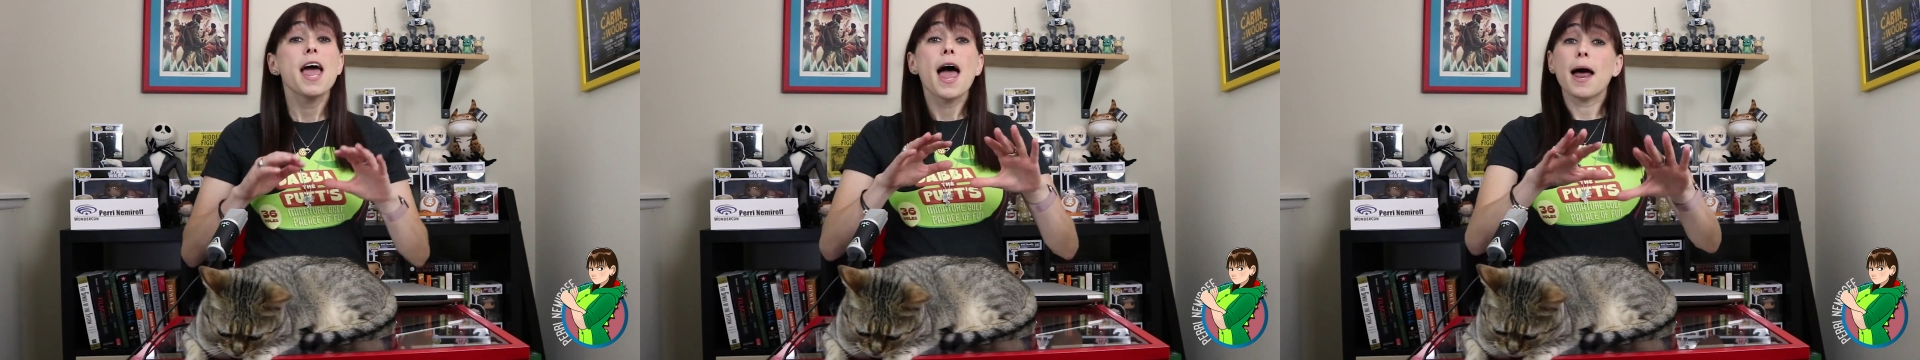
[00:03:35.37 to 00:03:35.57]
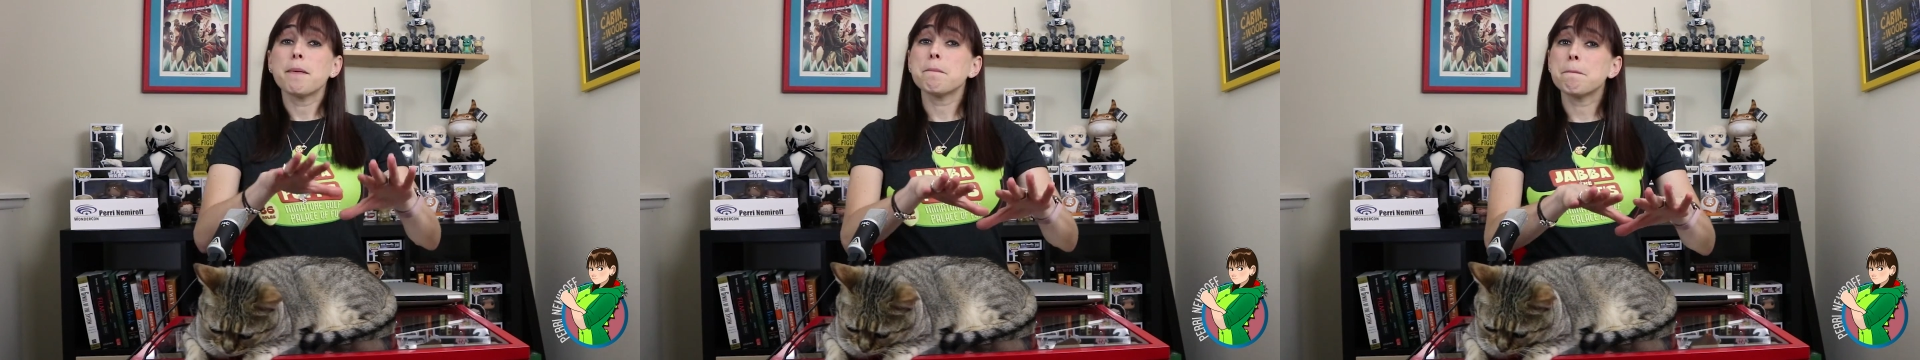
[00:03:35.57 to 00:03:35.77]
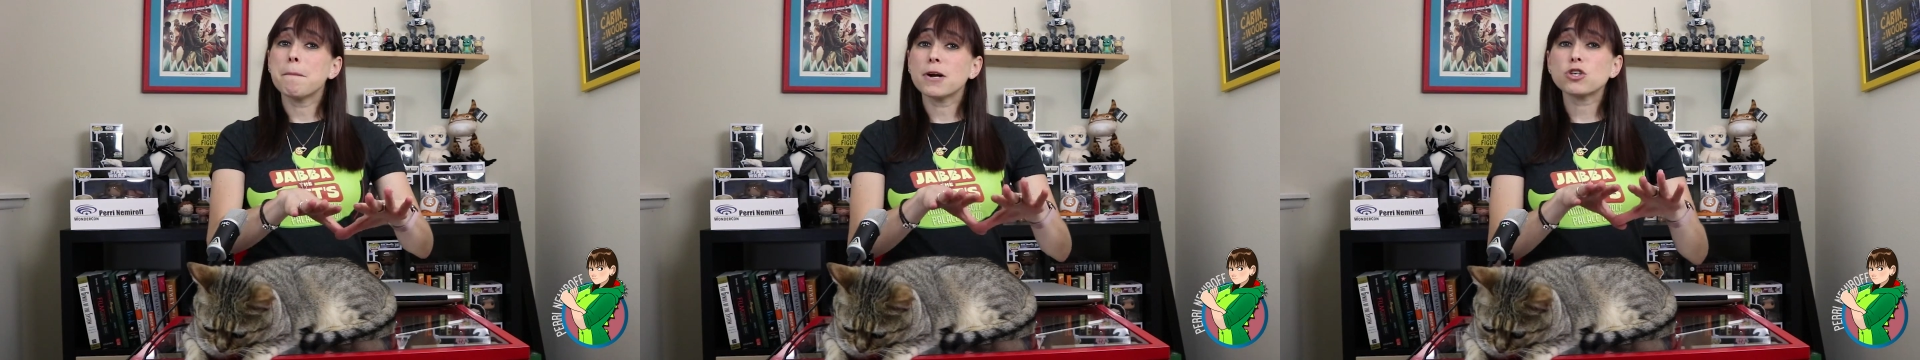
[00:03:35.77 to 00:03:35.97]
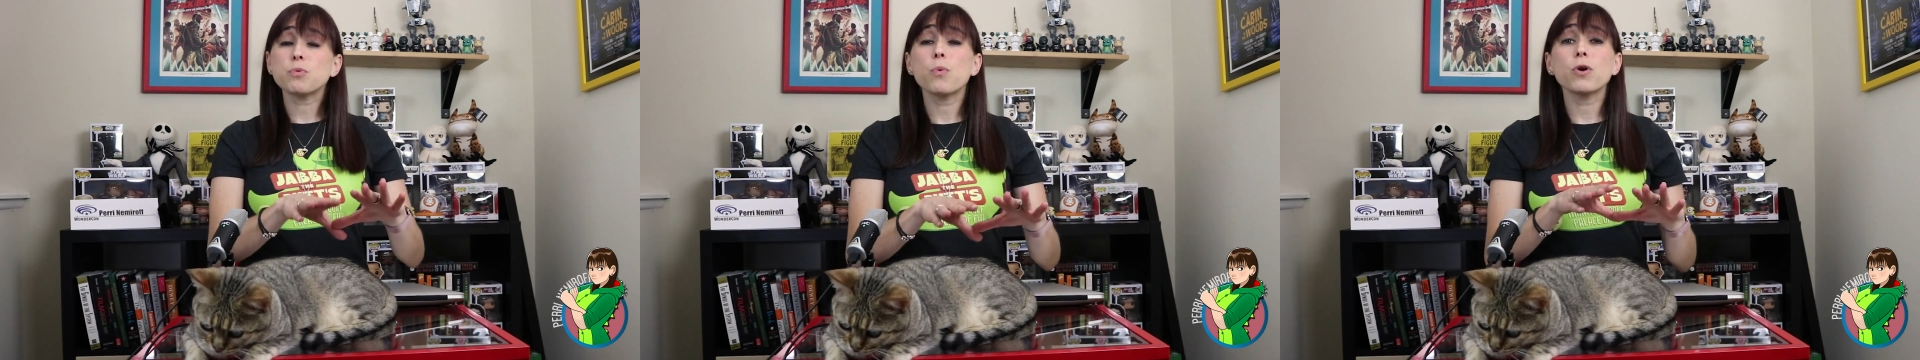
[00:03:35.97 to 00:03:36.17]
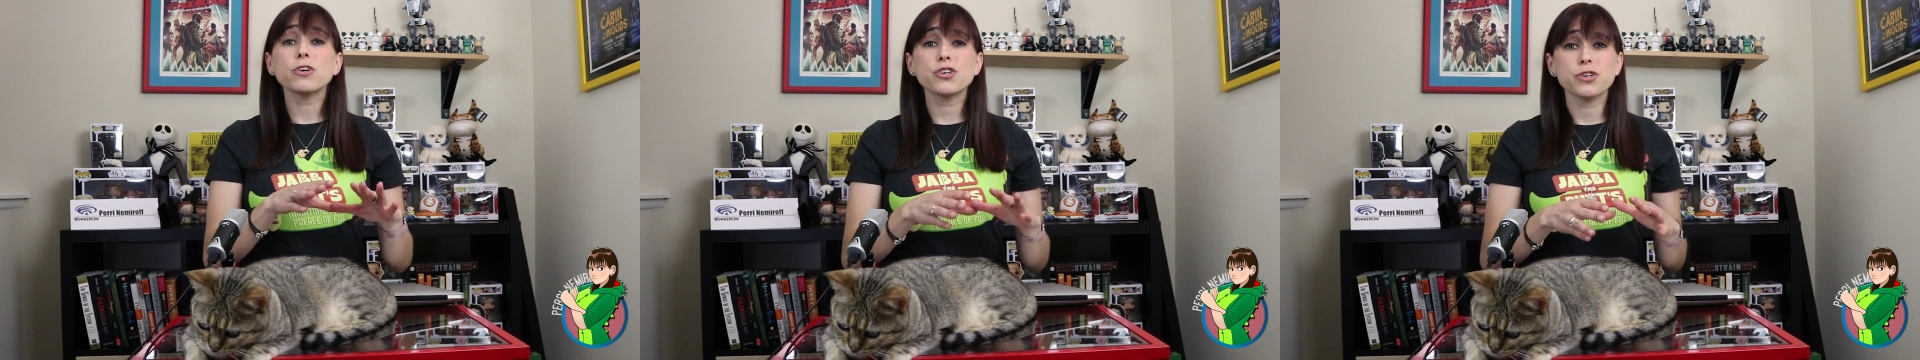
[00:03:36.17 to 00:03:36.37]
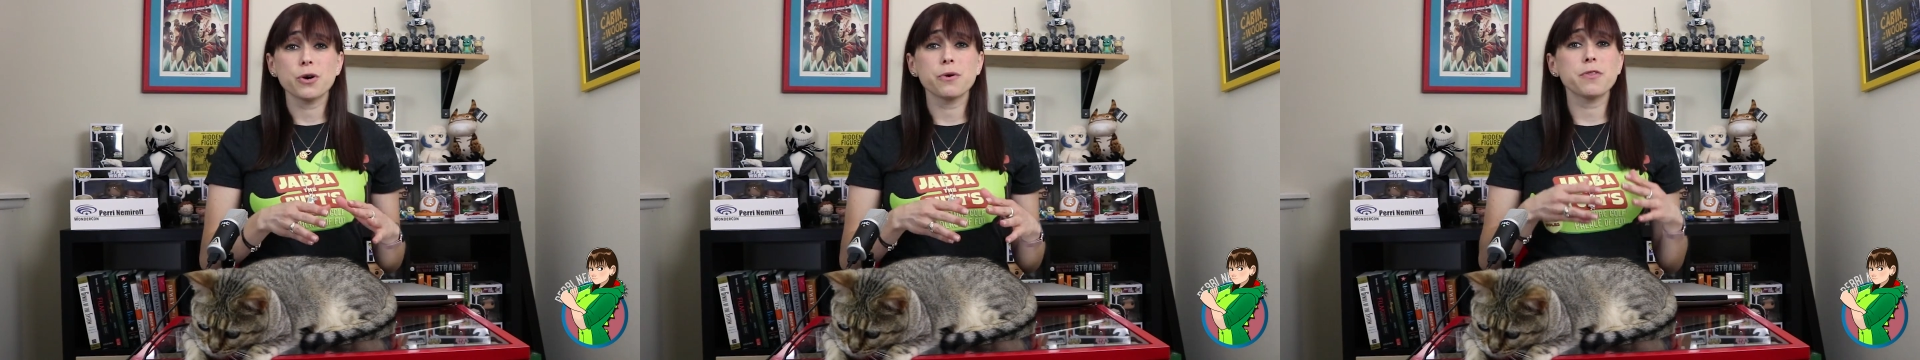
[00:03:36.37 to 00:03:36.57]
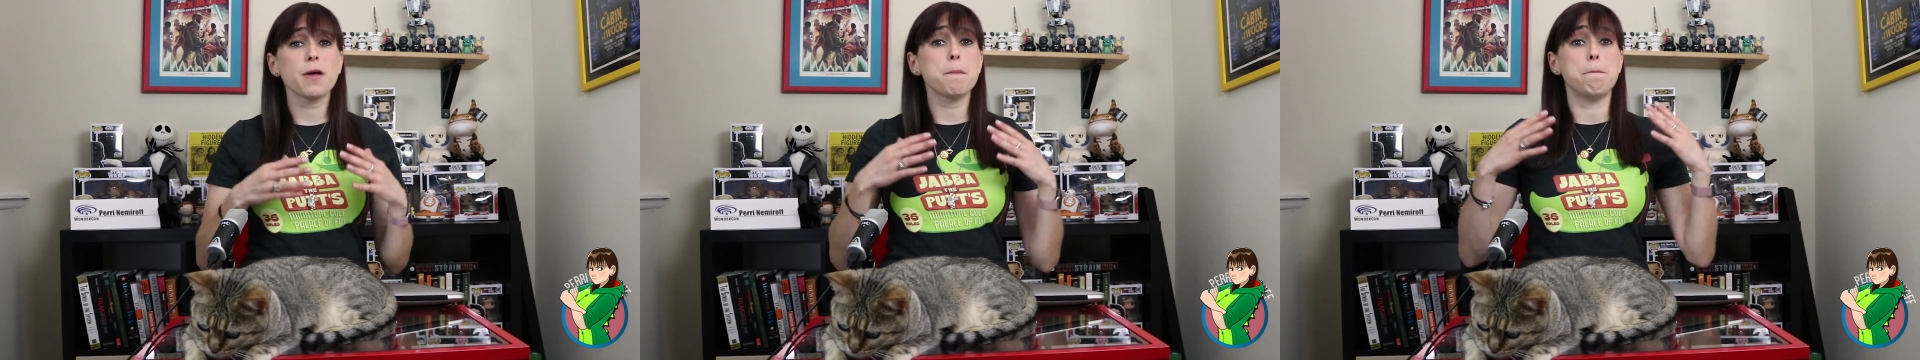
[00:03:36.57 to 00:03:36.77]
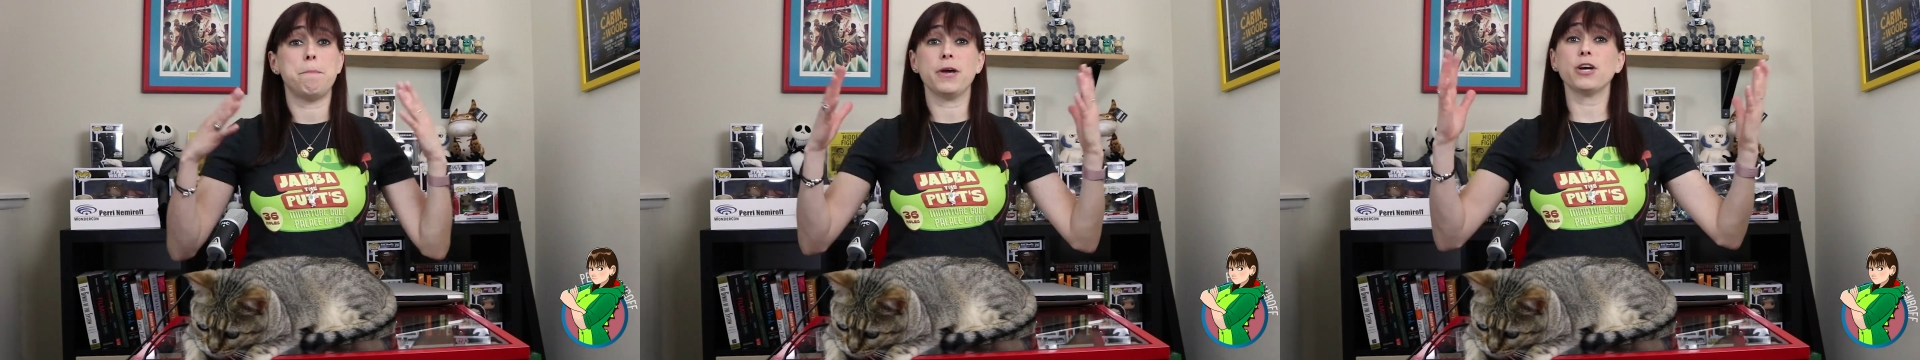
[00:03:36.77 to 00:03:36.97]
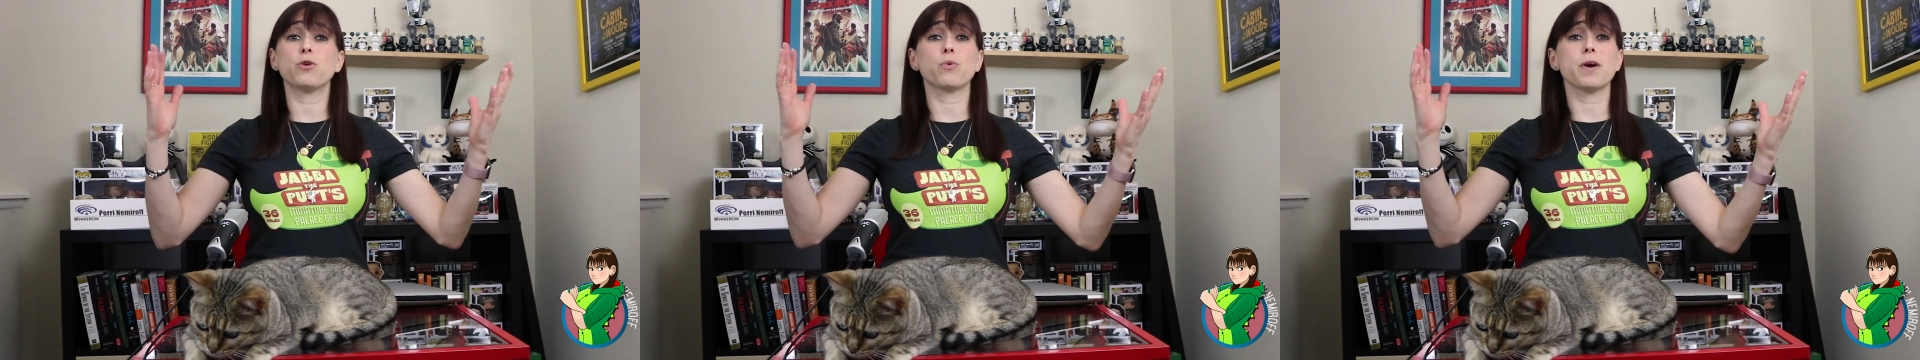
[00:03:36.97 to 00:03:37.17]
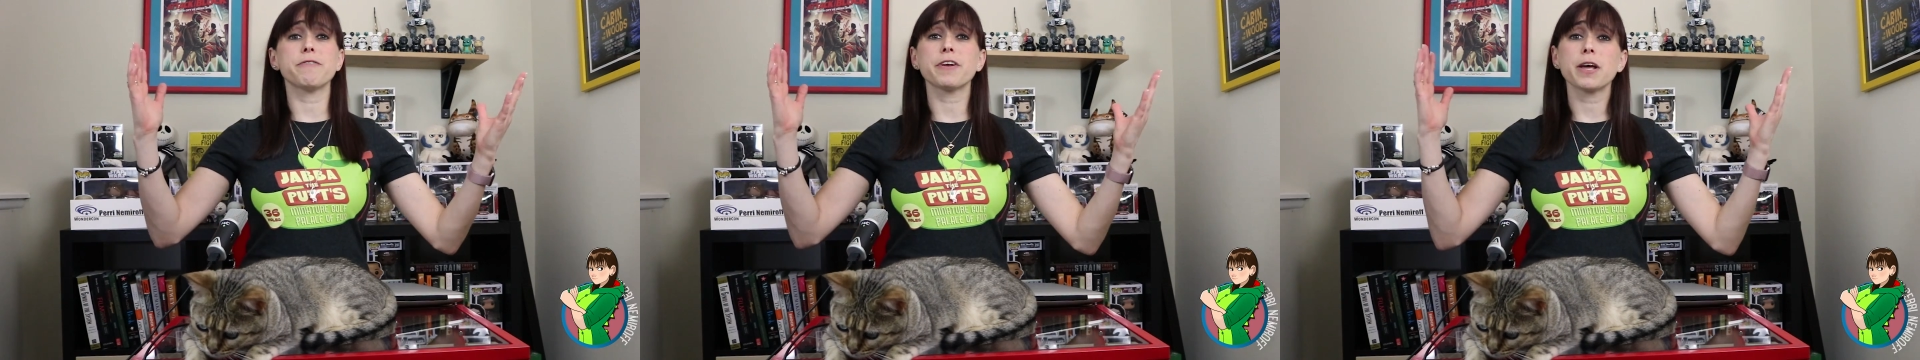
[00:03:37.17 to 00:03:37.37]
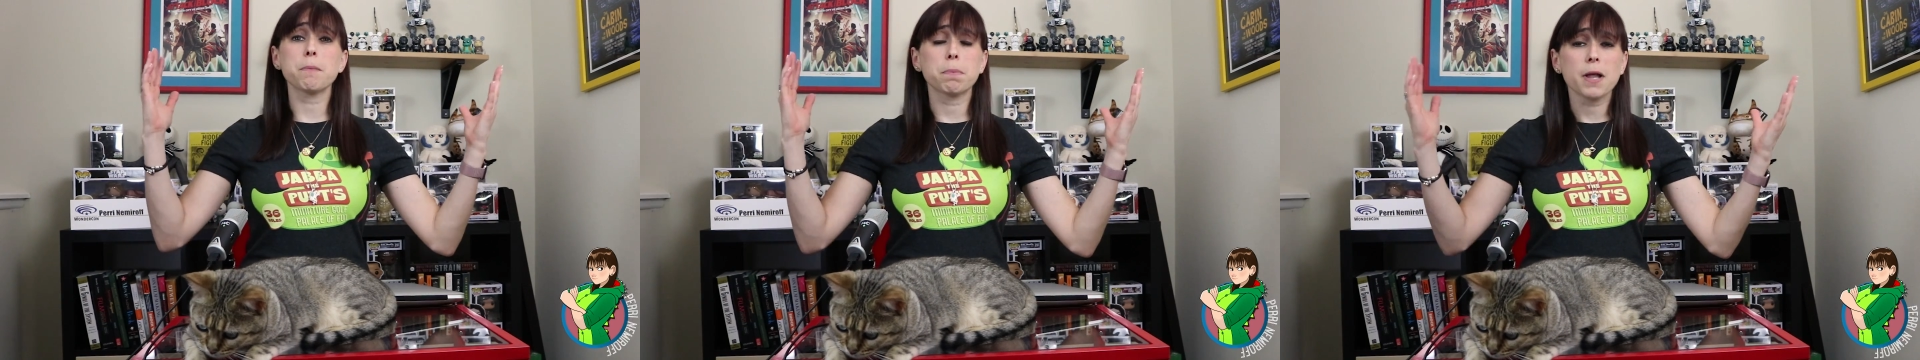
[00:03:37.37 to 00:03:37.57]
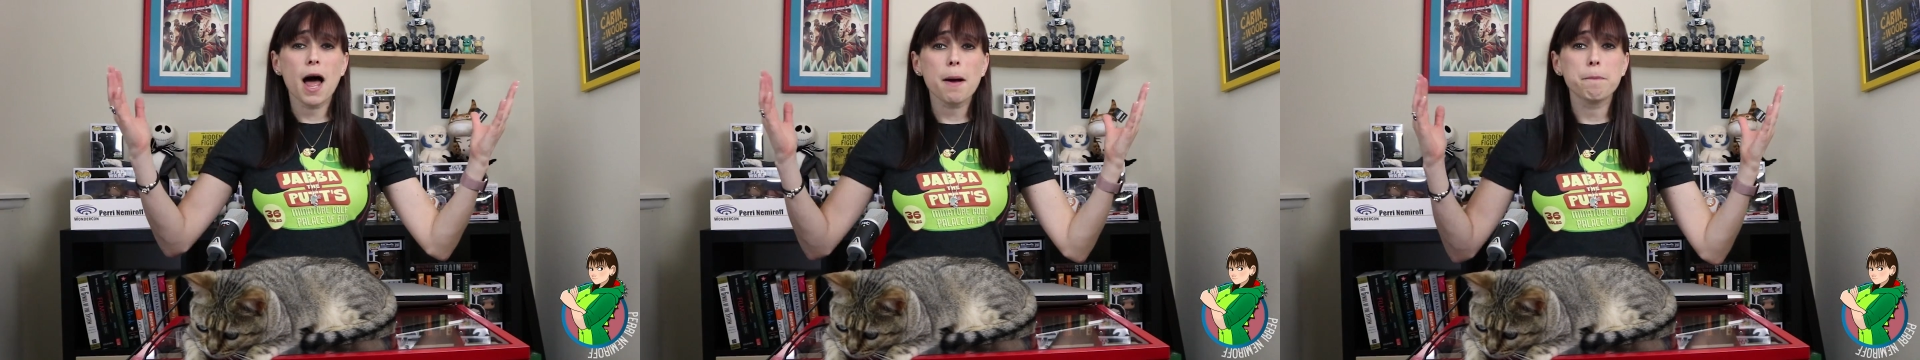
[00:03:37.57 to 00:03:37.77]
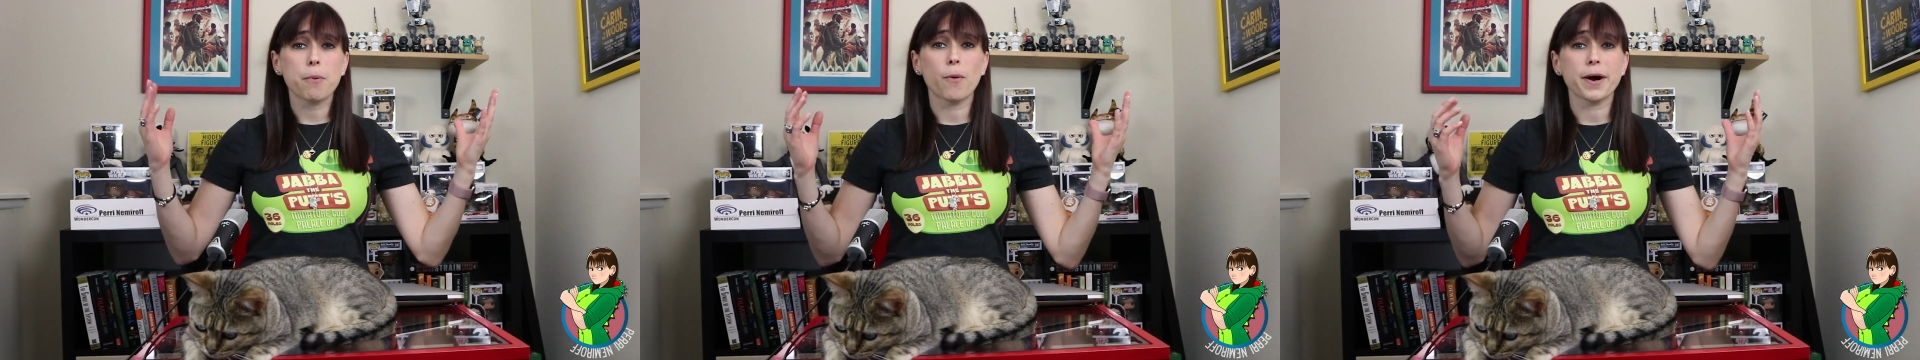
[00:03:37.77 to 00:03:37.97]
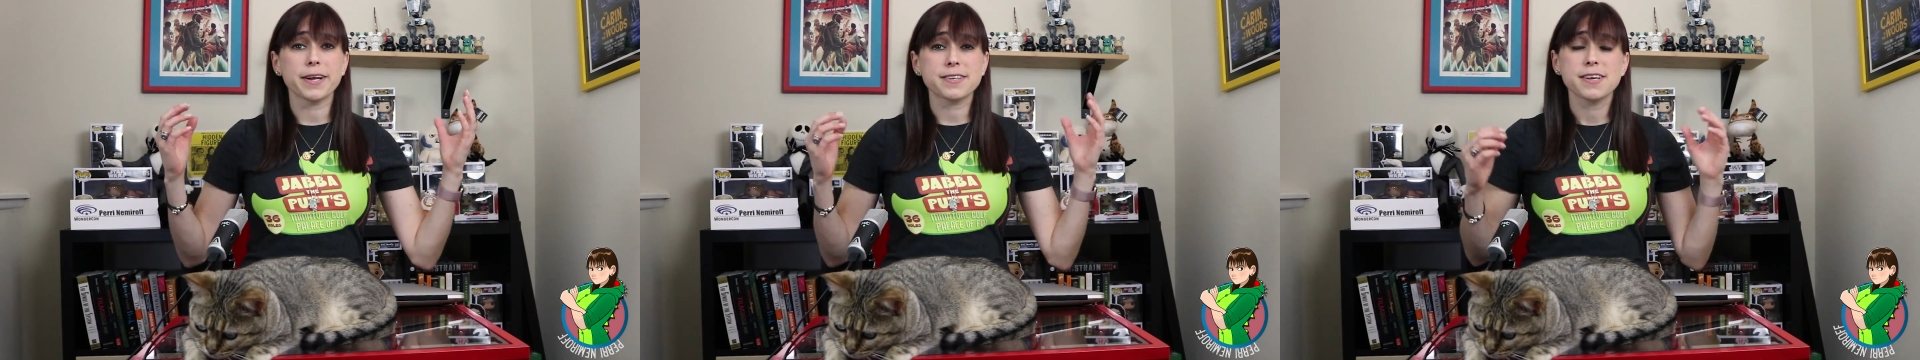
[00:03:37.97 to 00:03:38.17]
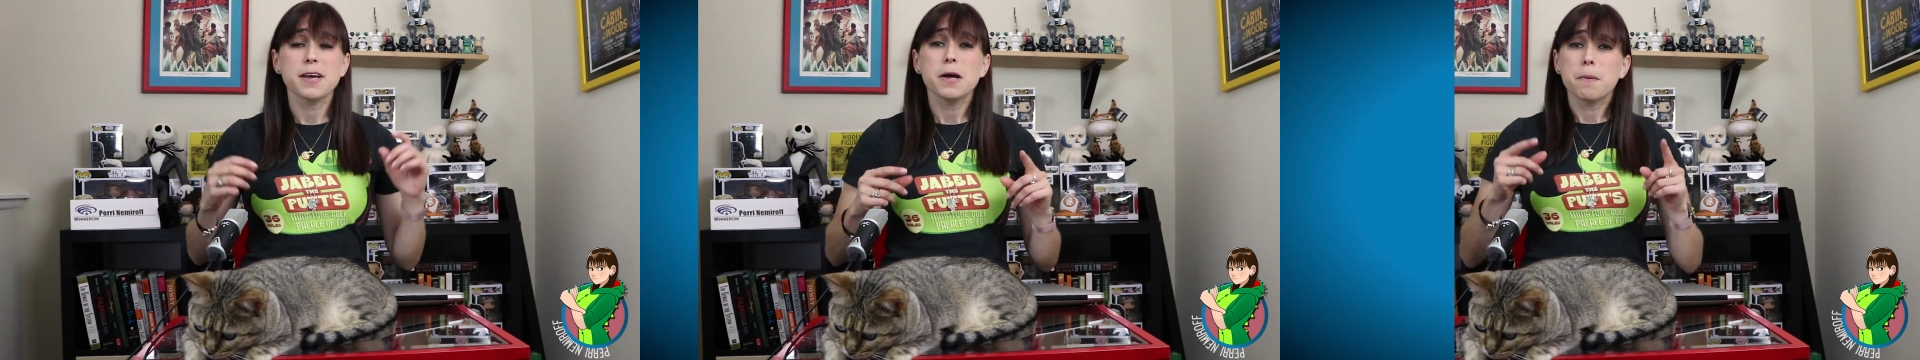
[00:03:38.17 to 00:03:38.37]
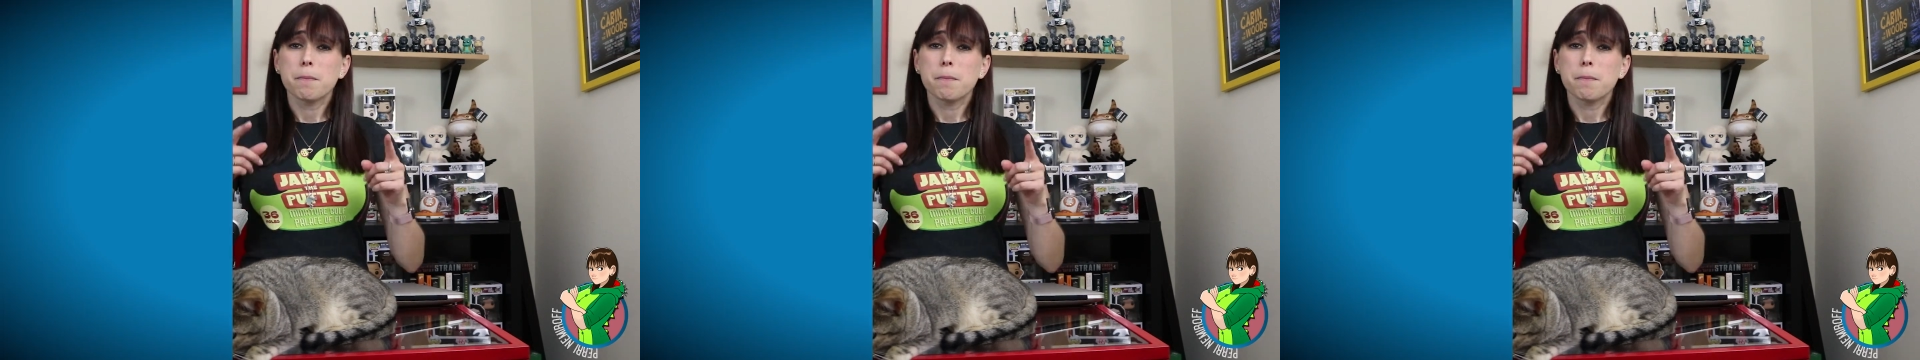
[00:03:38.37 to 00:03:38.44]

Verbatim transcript: and much more so than big riveting plot points.